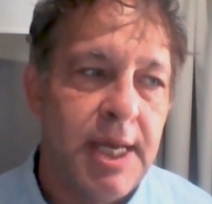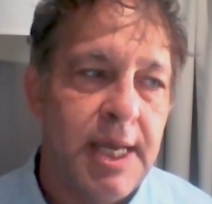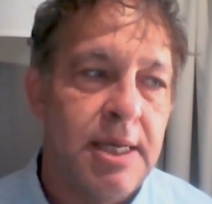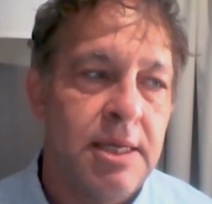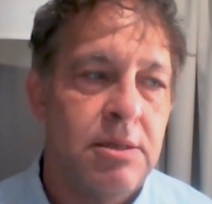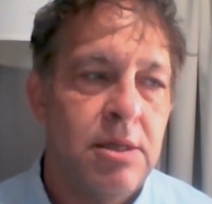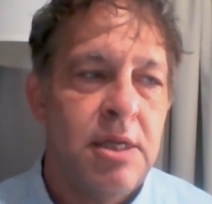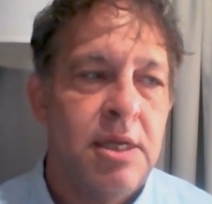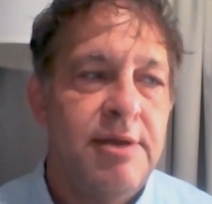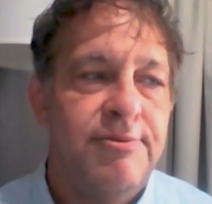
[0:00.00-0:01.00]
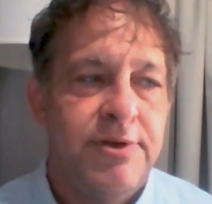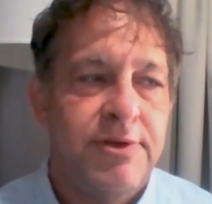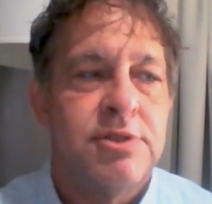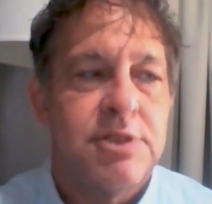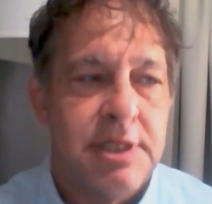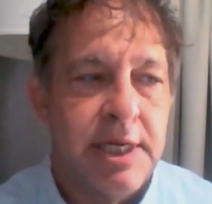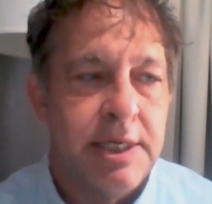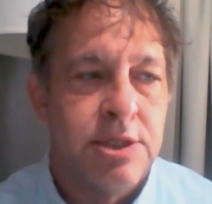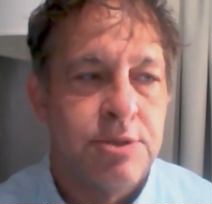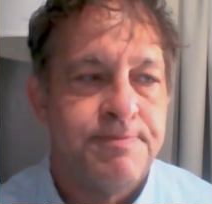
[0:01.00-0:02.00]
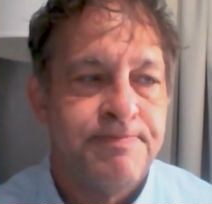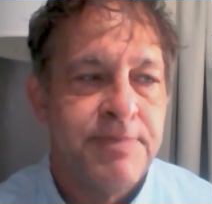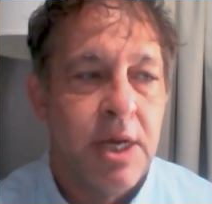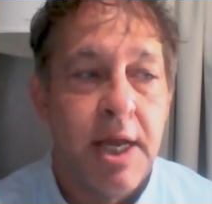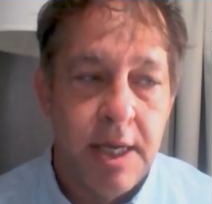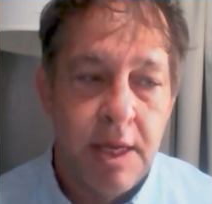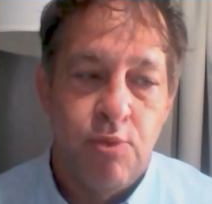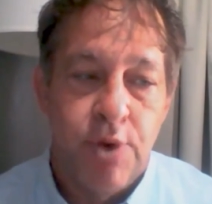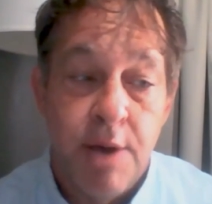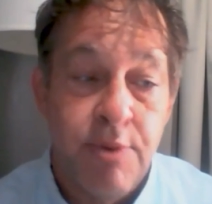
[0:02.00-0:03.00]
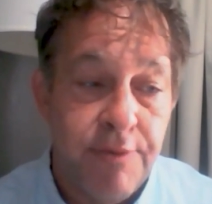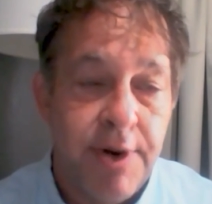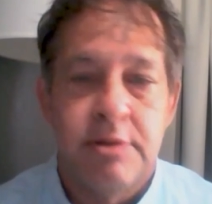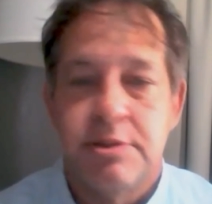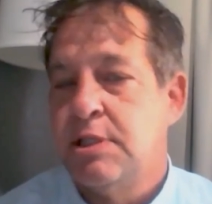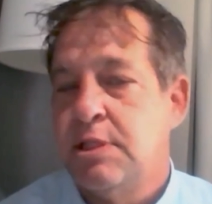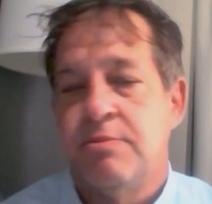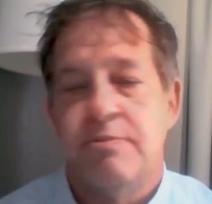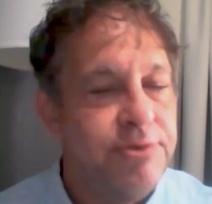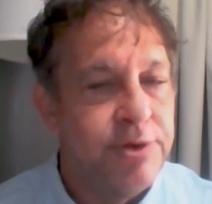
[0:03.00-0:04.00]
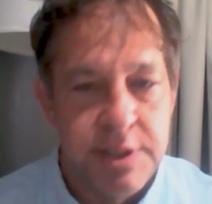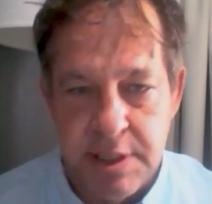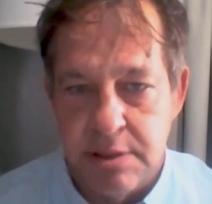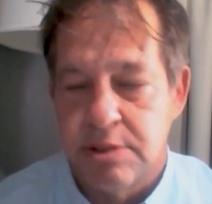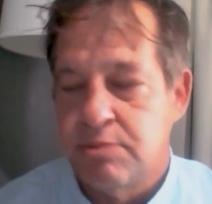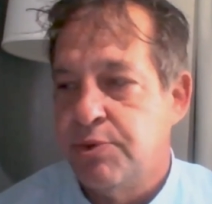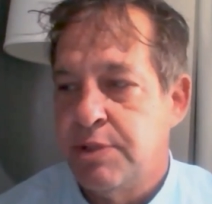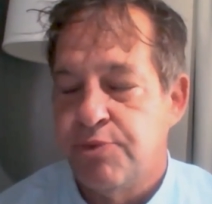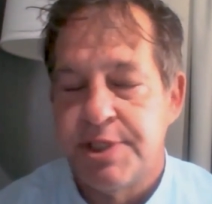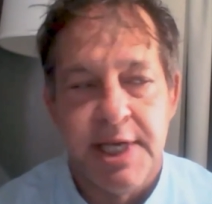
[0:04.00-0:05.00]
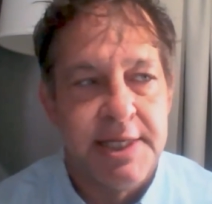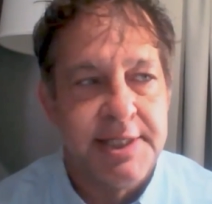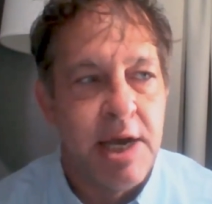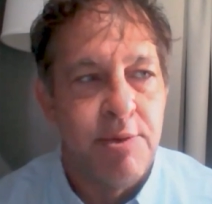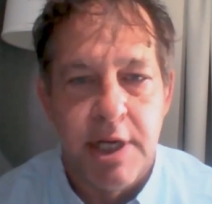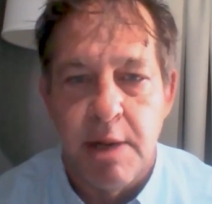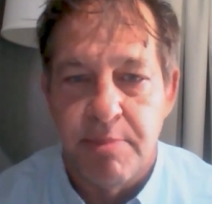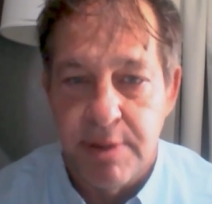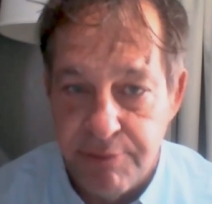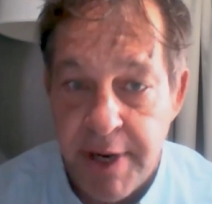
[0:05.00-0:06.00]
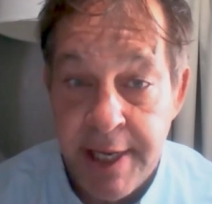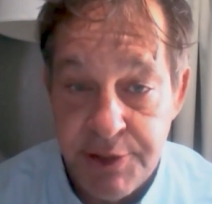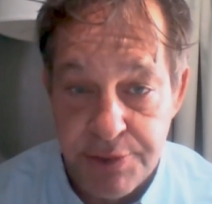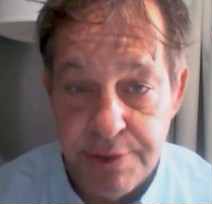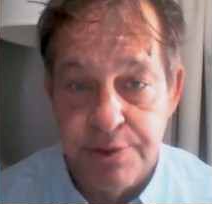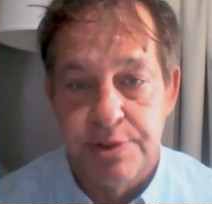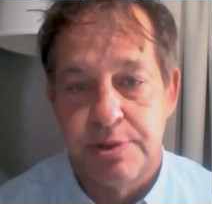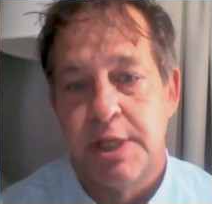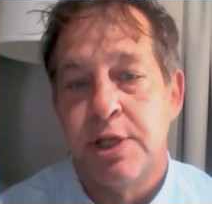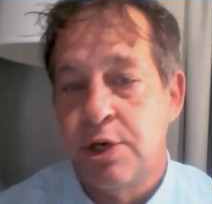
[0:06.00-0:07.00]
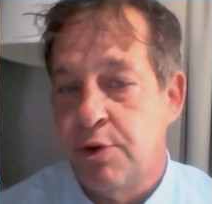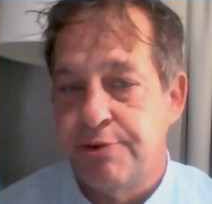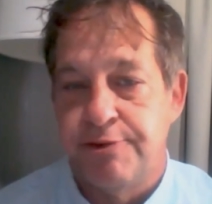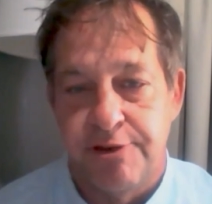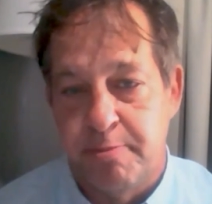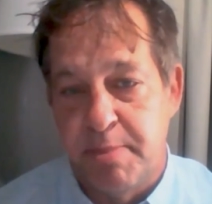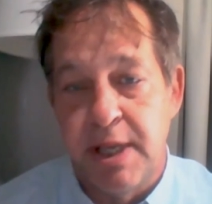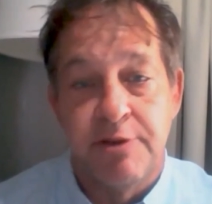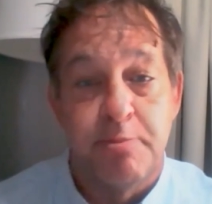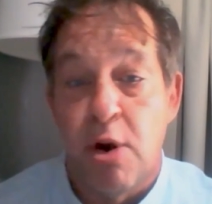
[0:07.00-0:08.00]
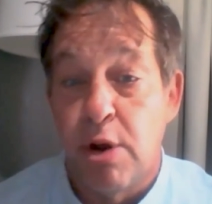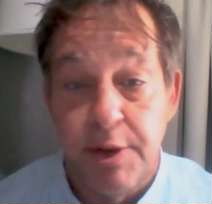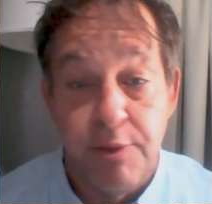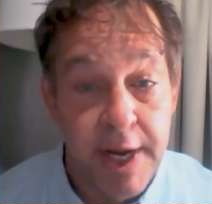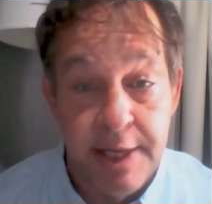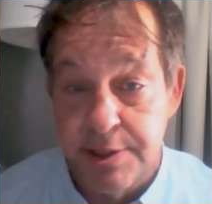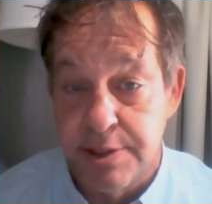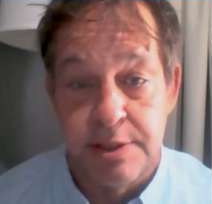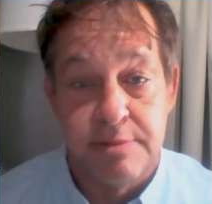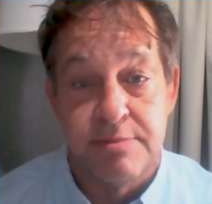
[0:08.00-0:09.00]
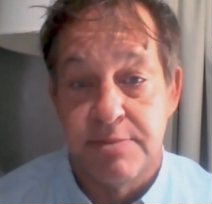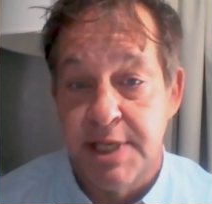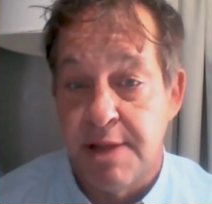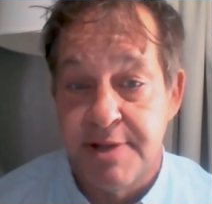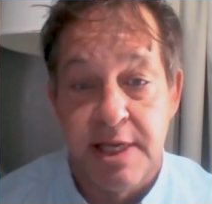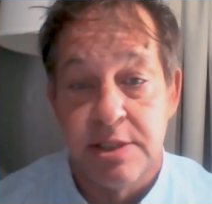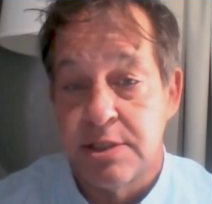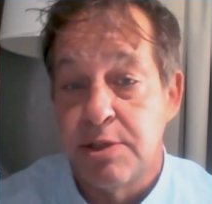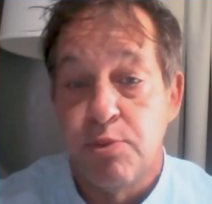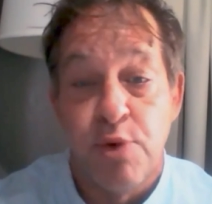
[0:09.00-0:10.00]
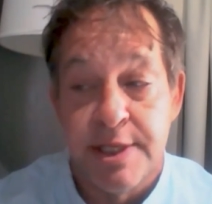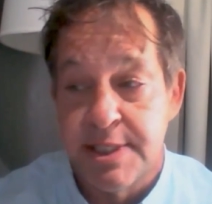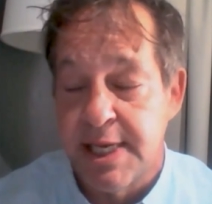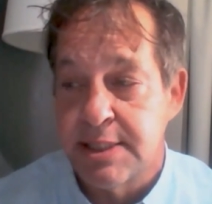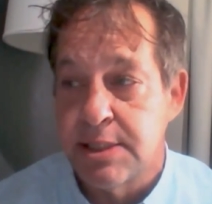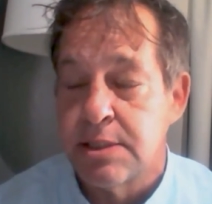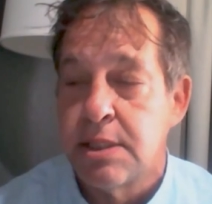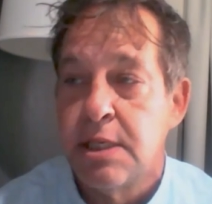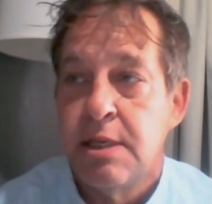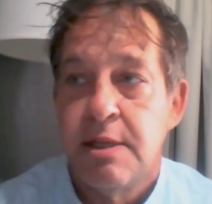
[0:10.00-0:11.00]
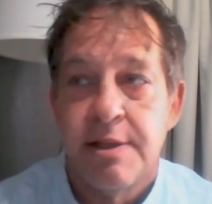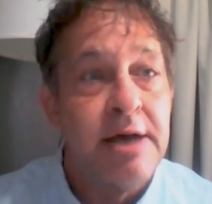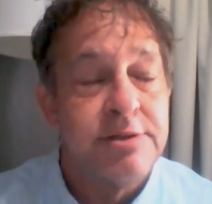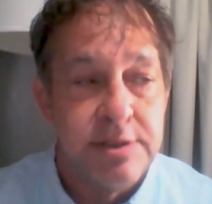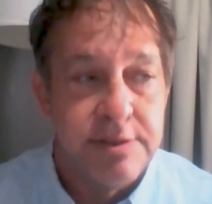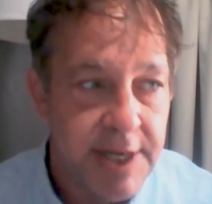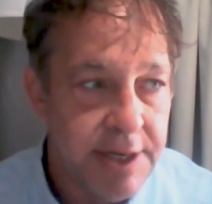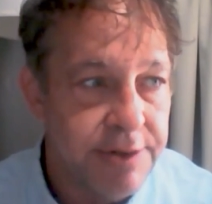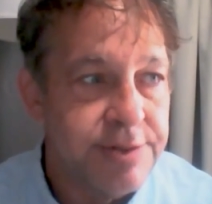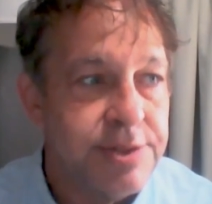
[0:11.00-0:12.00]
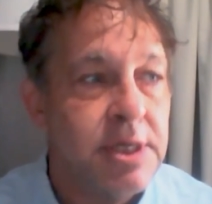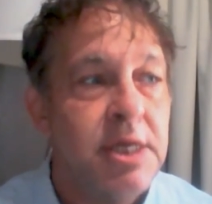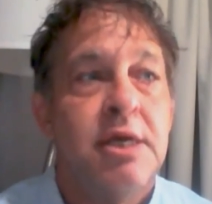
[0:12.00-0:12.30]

way, he feels like I when I went around to him, for instance, we we sat down with a couple of ranchers, and you know, there's just big sprawling ranches in South Texas and in West Texas, thousands of acres.